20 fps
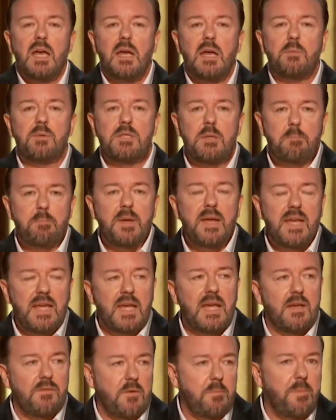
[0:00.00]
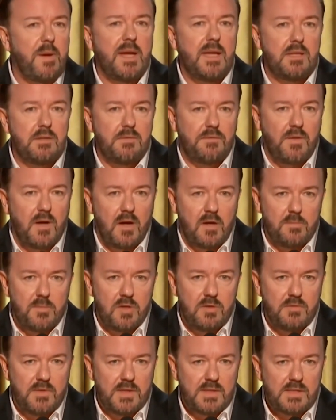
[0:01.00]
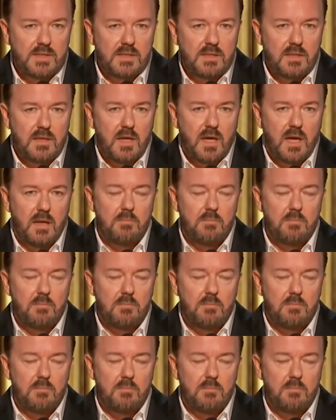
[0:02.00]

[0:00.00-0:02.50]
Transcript: It was a big year for paedophile movies.